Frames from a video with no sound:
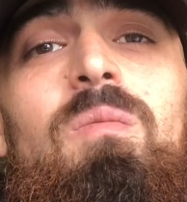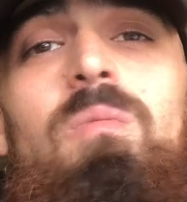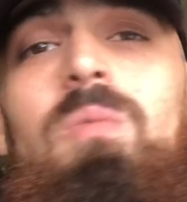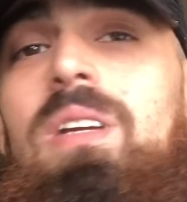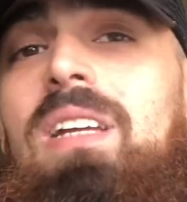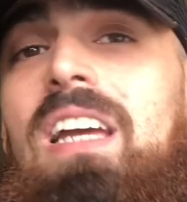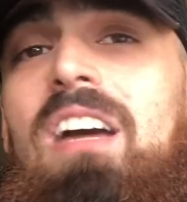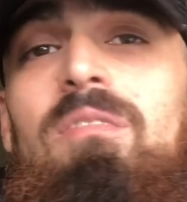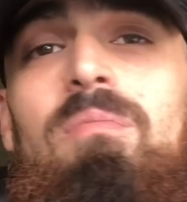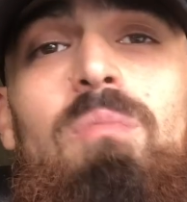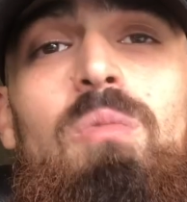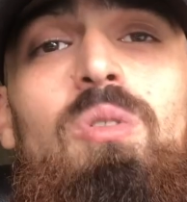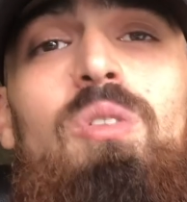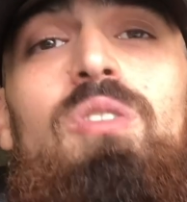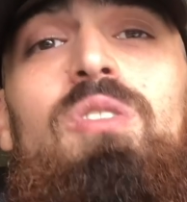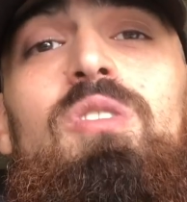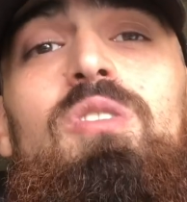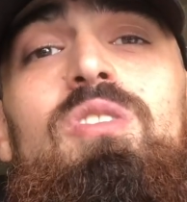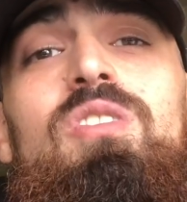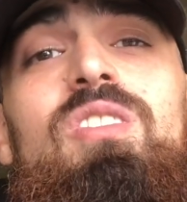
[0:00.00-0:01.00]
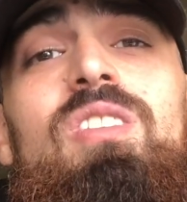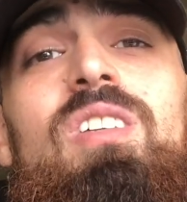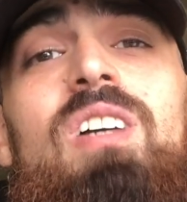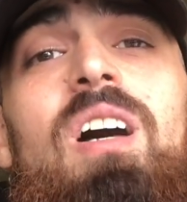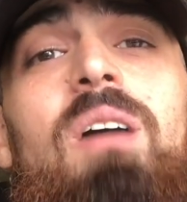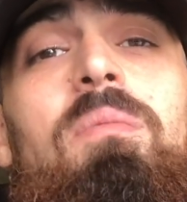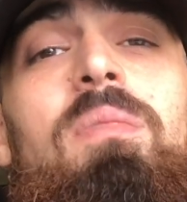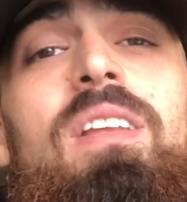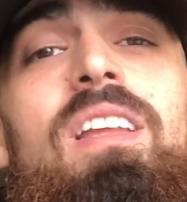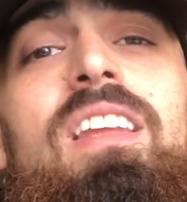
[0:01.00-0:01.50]
we have more news to
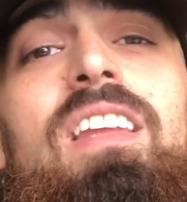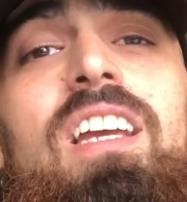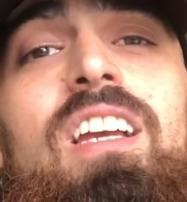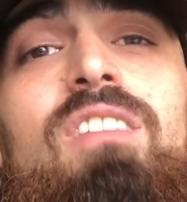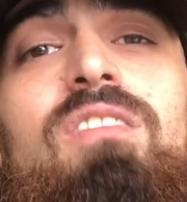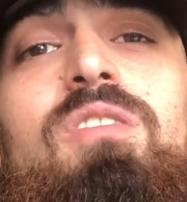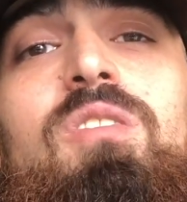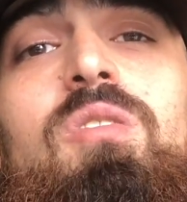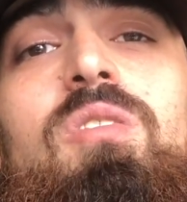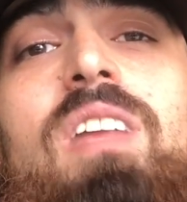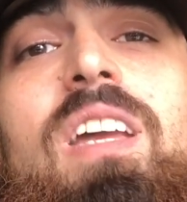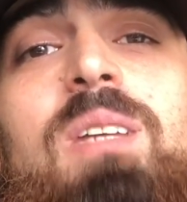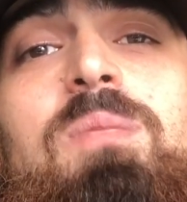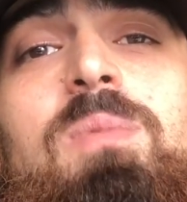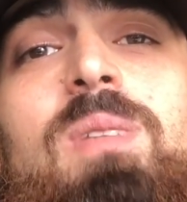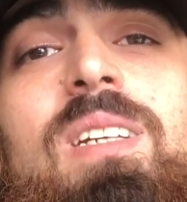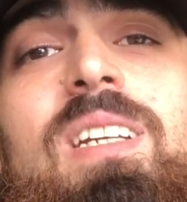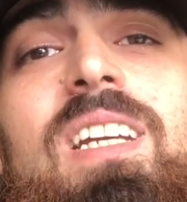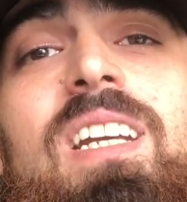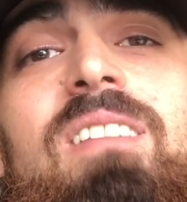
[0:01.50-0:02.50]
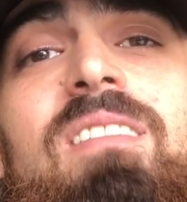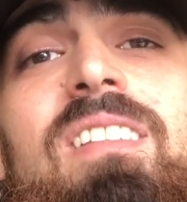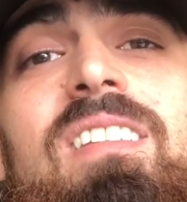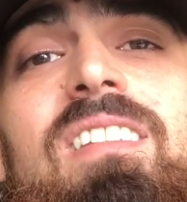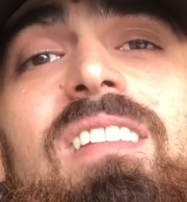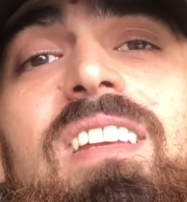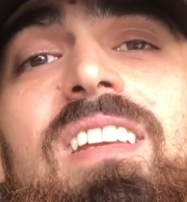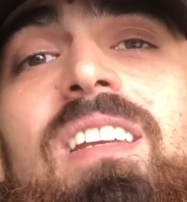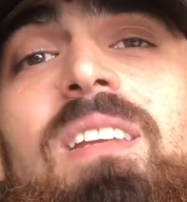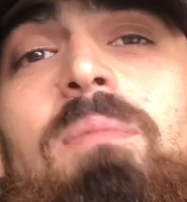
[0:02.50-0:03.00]
come in the next few days with Kieran
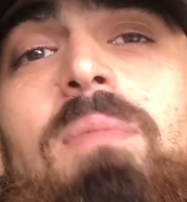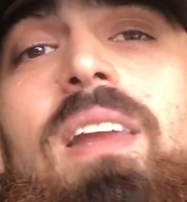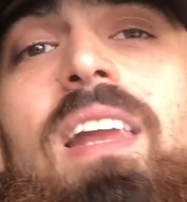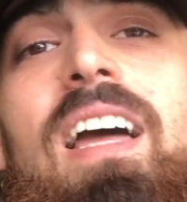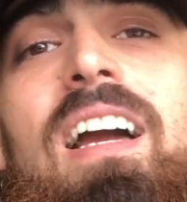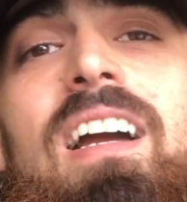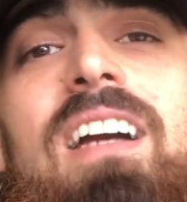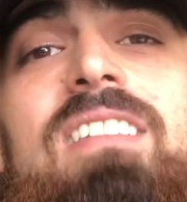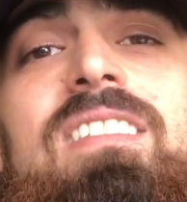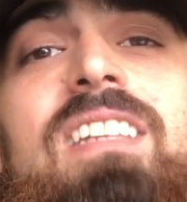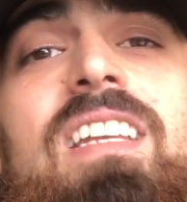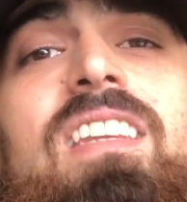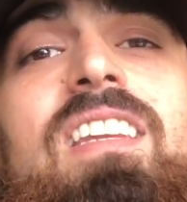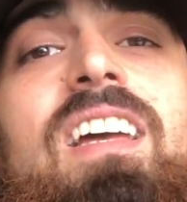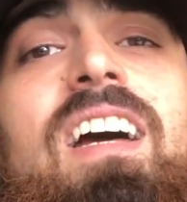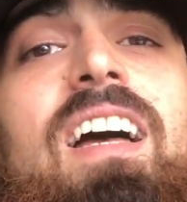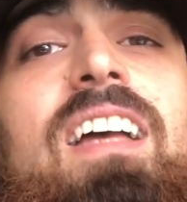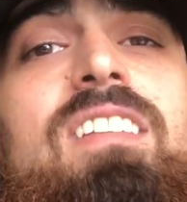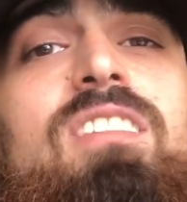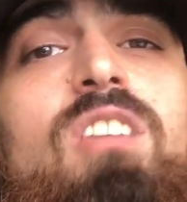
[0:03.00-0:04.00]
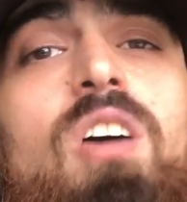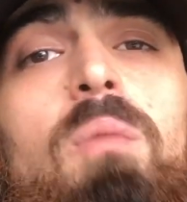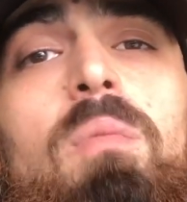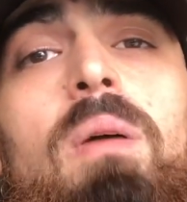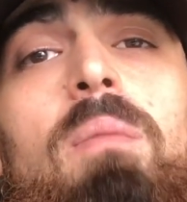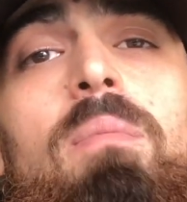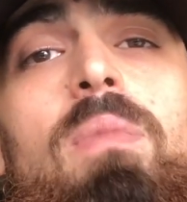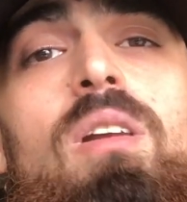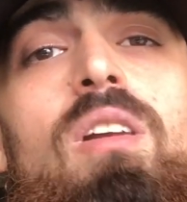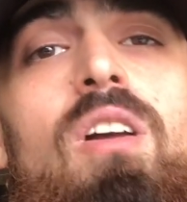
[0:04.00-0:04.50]
Tierney. But like I said, guys,
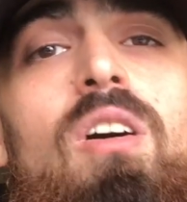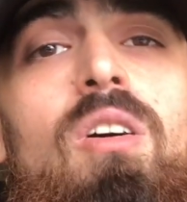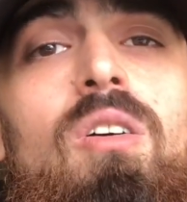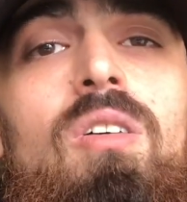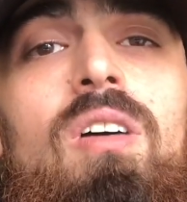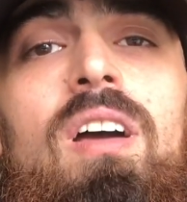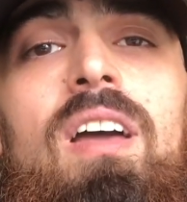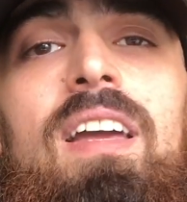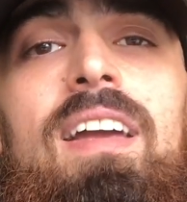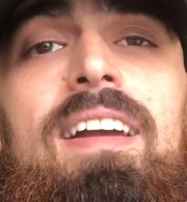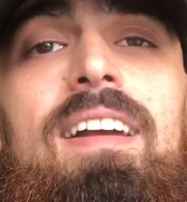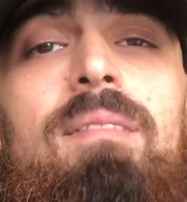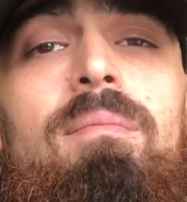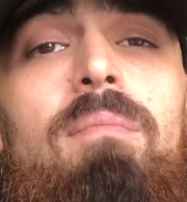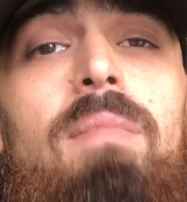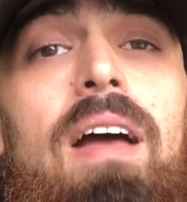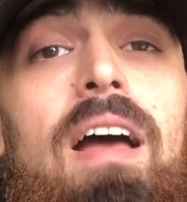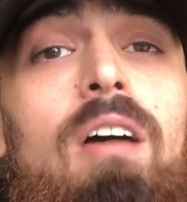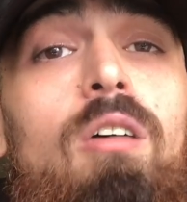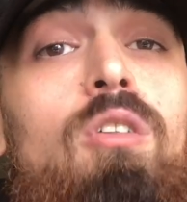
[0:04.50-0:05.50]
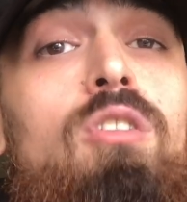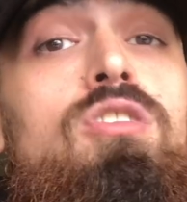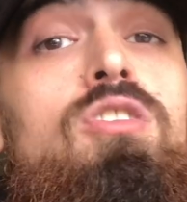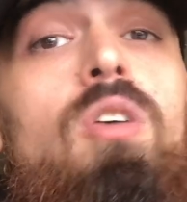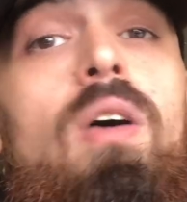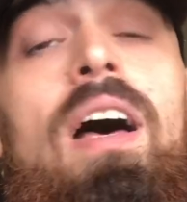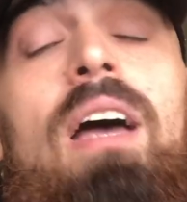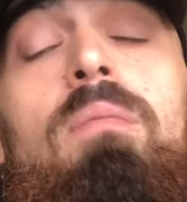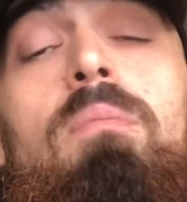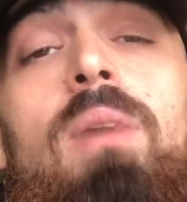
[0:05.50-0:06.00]
comment below. I
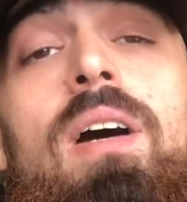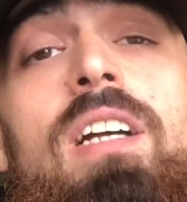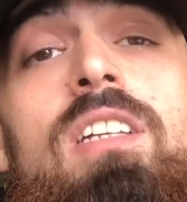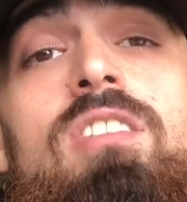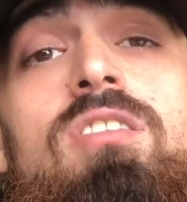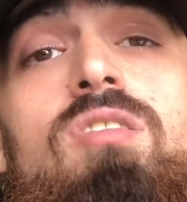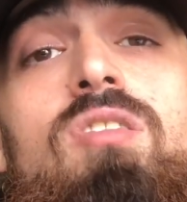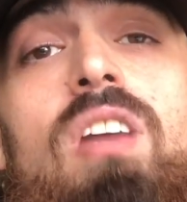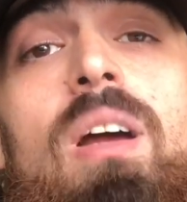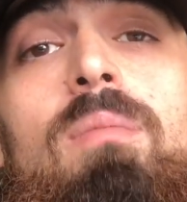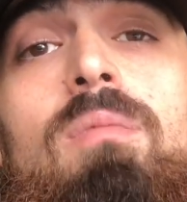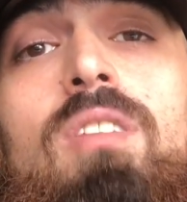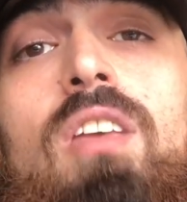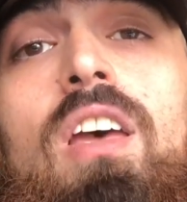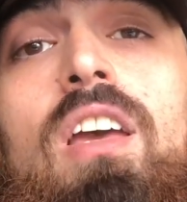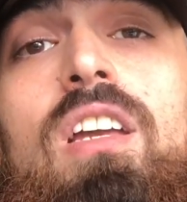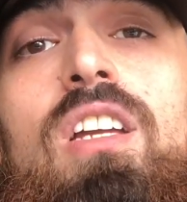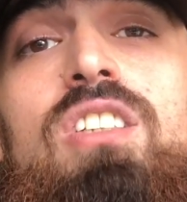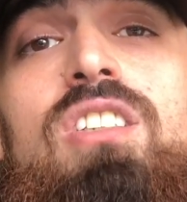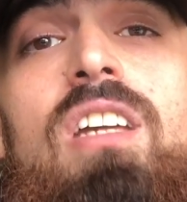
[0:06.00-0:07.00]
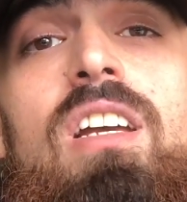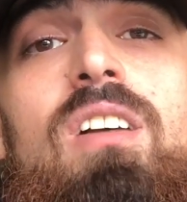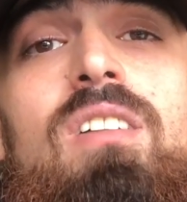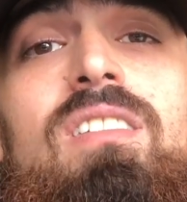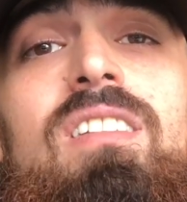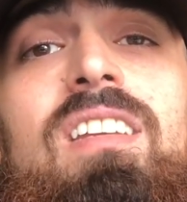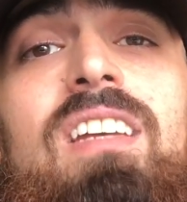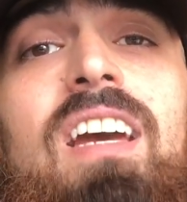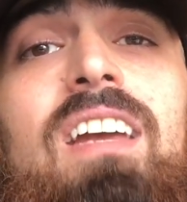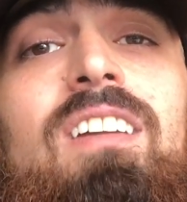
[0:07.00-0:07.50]
also add my Instagram,
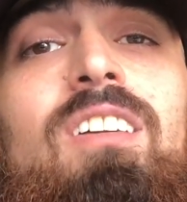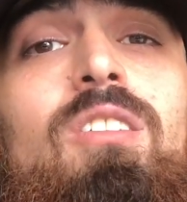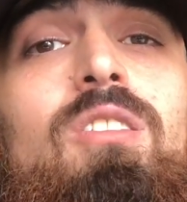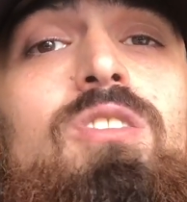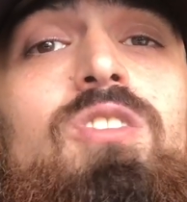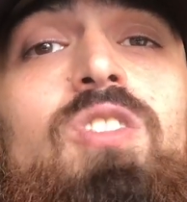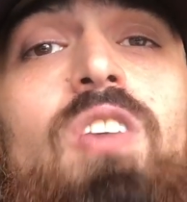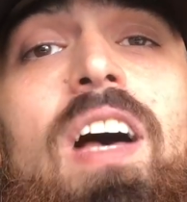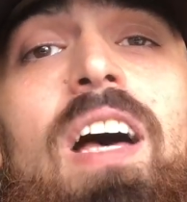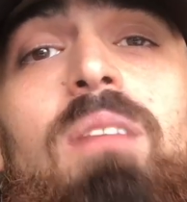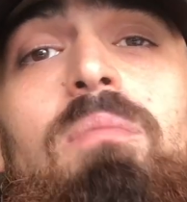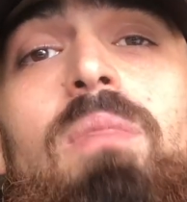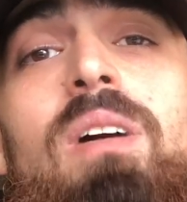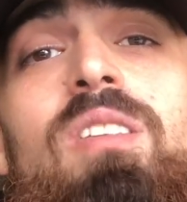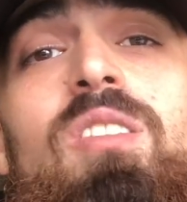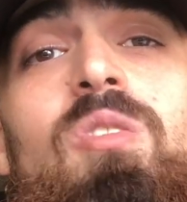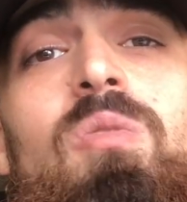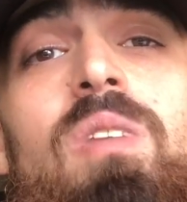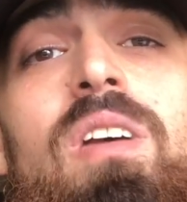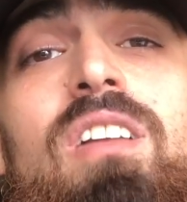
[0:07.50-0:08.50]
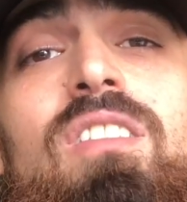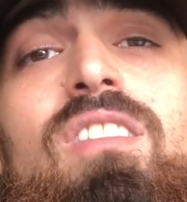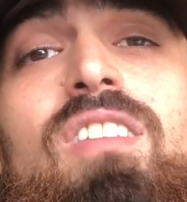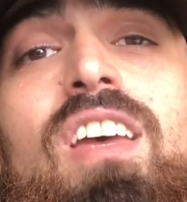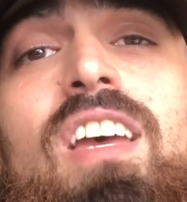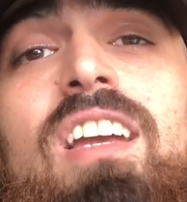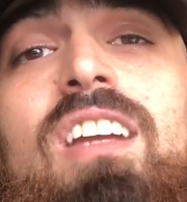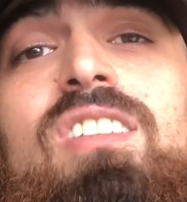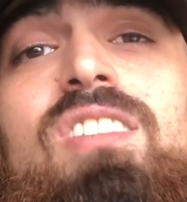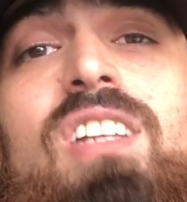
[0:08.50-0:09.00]
TurkishLDN. Also add my Twitter,
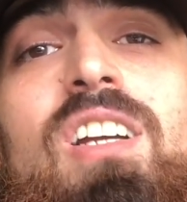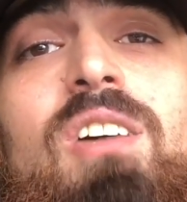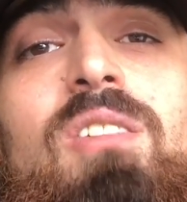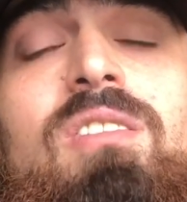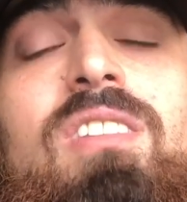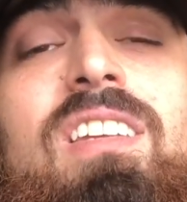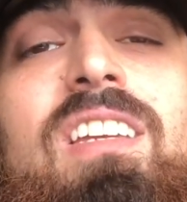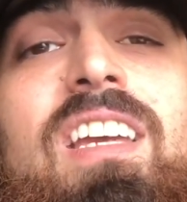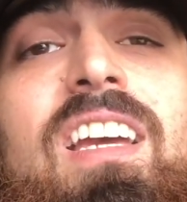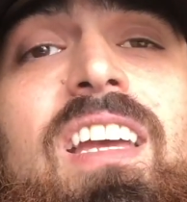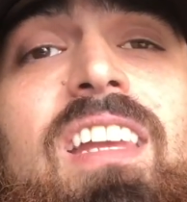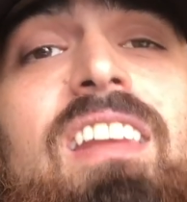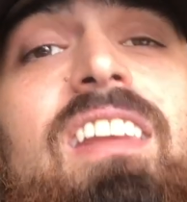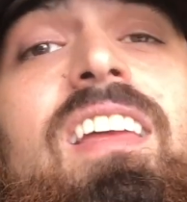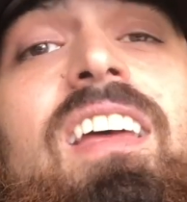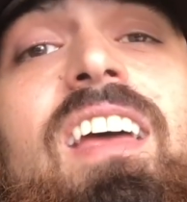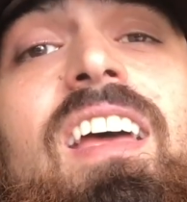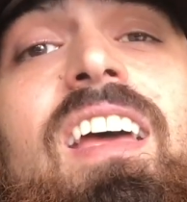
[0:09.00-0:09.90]
TurkishLDN.